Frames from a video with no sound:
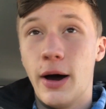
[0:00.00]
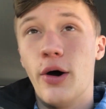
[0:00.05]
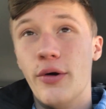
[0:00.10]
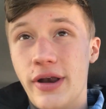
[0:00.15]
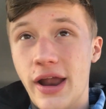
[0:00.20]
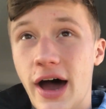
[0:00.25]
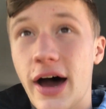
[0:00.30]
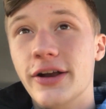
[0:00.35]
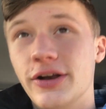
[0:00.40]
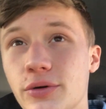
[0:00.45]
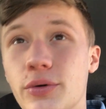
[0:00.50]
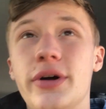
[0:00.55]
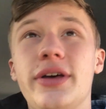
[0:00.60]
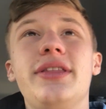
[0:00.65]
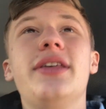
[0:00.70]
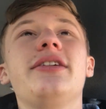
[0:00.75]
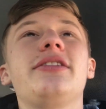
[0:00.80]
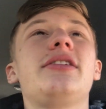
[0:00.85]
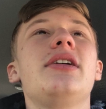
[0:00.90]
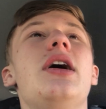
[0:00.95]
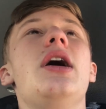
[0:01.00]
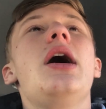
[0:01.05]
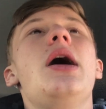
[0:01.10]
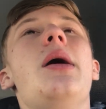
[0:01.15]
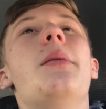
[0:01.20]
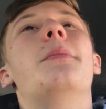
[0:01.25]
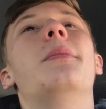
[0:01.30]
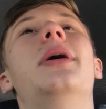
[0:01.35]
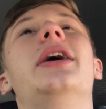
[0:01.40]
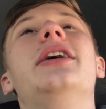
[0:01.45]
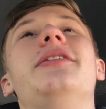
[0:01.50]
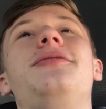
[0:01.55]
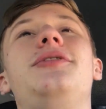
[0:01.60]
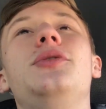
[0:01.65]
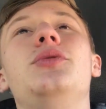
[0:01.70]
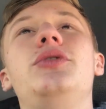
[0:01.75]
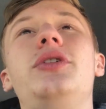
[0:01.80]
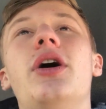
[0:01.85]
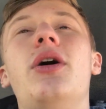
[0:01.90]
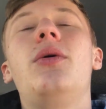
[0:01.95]
about not doing this, but if
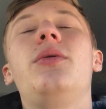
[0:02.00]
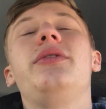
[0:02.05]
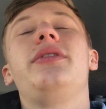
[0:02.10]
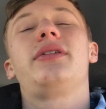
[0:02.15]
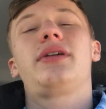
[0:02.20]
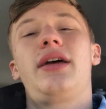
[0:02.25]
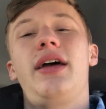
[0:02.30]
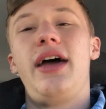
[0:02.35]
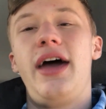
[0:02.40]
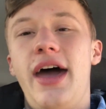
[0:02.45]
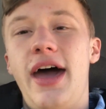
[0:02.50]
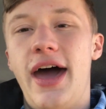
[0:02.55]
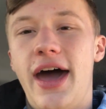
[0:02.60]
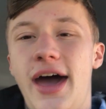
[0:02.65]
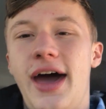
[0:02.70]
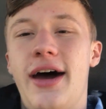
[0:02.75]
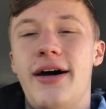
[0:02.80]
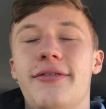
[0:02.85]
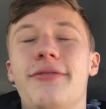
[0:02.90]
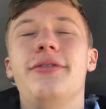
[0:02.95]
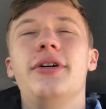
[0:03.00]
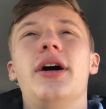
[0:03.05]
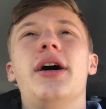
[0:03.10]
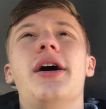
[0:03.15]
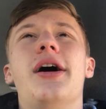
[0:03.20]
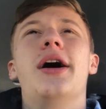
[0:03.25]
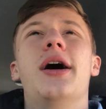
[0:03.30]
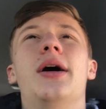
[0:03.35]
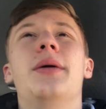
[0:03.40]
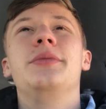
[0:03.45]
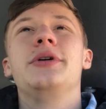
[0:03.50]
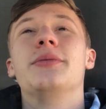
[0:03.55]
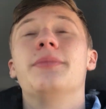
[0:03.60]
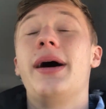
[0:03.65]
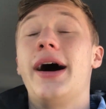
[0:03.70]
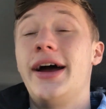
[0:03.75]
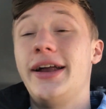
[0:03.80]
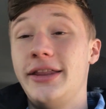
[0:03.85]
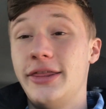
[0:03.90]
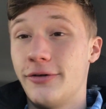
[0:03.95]
you don't have your
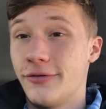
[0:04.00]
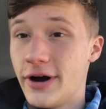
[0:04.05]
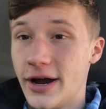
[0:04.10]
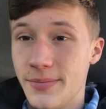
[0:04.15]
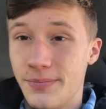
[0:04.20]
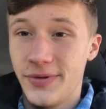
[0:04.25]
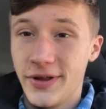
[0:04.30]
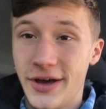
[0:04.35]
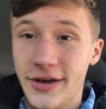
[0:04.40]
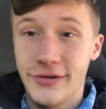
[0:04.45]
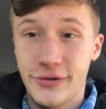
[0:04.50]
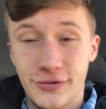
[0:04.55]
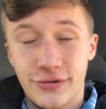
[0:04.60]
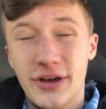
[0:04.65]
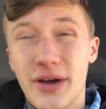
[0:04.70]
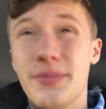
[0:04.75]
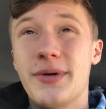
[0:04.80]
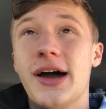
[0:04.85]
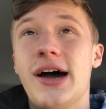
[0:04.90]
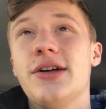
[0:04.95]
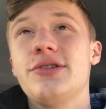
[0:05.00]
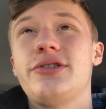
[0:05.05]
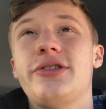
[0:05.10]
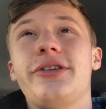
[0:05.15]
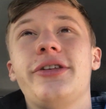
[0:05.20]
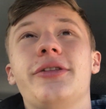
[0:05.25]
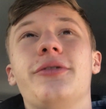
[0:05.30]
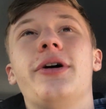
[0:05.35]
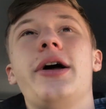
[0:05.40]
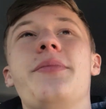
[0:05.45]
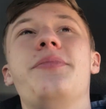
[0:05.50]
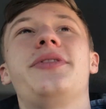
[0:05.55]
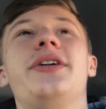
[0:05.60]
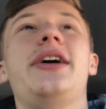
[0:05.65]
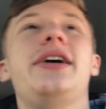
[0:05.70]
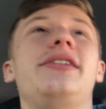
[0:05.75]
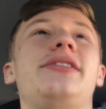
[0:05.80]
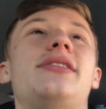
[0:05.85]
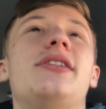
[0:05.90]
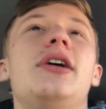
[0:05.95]
mind in the right place, your subconscious in the right
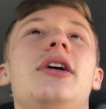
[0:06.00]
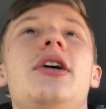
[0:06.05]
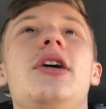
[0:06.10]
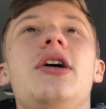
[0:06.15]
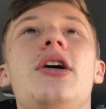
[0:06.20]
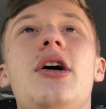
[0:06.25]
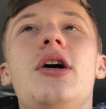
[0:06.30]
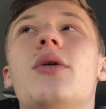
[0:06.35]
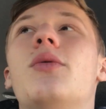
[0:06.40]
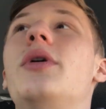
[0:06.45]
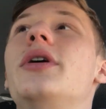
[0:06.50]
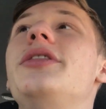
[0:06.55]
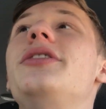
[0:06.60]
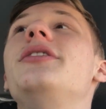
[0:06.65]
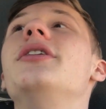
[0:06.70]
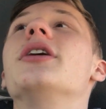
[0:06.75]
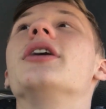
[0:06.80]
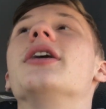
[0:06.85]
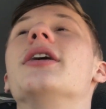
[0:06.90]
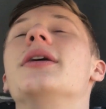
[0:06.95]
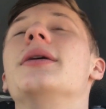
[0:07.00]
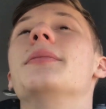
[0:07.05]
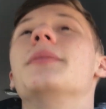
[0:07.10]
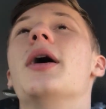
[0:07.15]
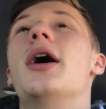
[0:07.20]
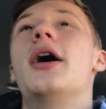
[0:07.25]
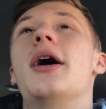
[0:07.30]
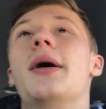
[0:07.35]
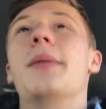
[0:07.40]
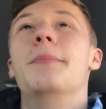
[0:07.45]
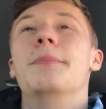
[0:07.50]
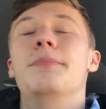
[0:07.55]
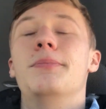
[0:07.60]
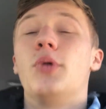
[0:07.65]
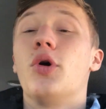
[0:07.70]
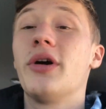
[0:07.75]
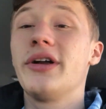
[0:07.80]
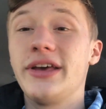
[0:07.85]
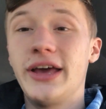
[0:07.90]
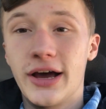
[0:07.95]
place, with your
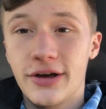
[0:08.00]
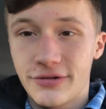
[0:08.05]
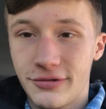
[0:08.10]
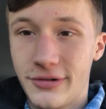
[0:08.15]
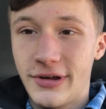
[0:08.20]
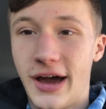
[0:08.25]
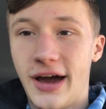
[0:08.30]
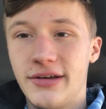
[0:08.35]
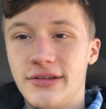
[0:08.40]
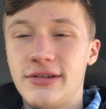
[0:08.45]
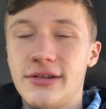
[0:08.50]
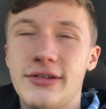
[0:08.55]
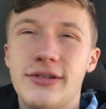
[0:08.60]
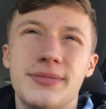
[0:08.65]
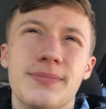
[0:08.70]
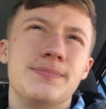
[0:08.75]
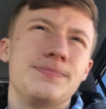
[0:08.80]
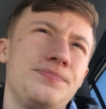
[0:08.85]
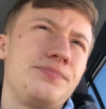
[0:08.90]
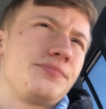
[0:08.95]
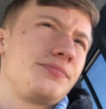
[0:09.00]
morning exercises,